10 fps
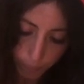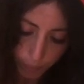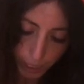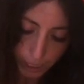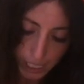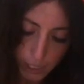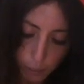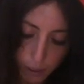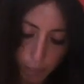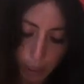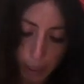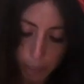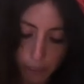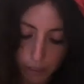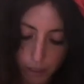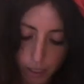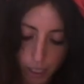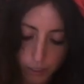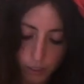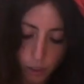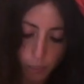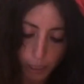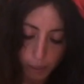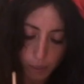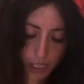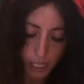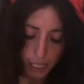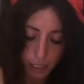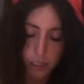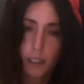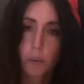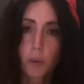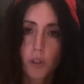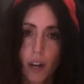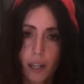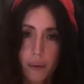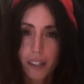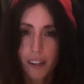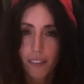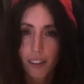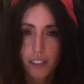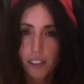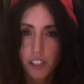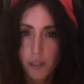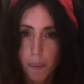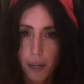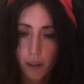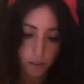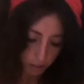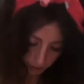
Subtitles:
at least with the paper, if you do make a mistake, it will dry quicker and then you can just paint over it.